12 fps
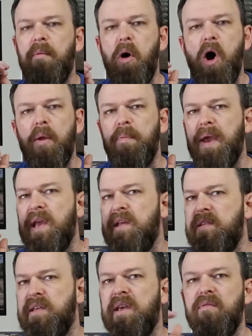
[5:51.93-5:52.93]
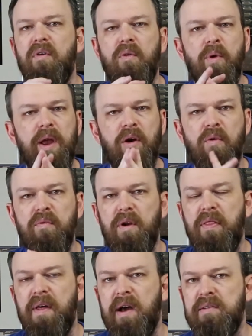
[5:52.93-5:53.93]
on pace to give away over
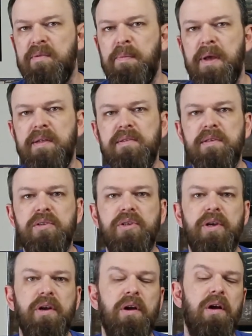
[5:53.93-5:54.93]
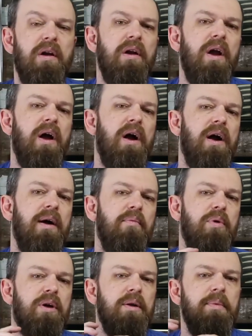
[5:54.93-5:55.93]
1,000 pens this year.
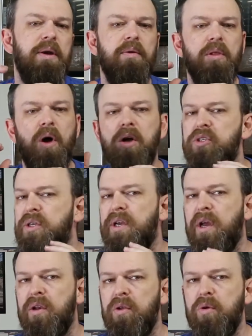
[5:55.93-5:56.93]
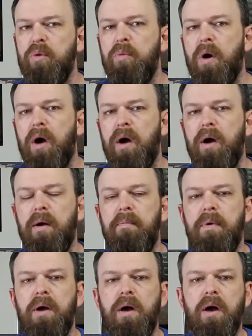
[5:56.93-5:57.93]
We're going to be launching a new
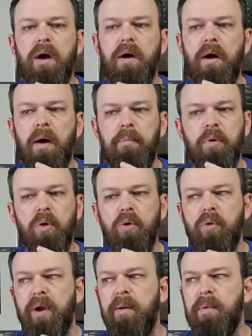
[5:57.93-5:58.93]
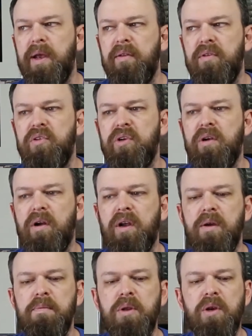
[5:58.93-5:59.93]
a program later this year, a
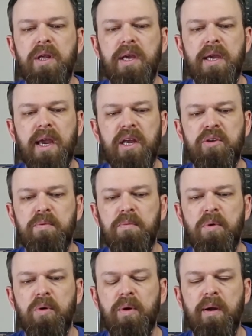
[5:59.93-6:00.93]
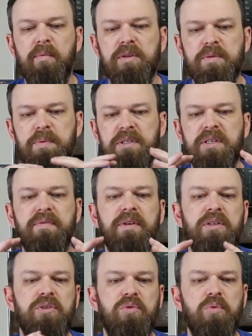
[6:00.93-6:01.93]
community engagement program
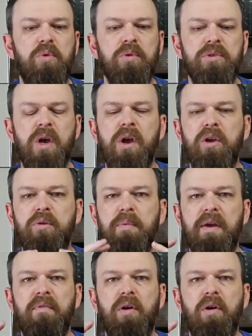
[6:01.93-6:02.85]
specific to schools. You may have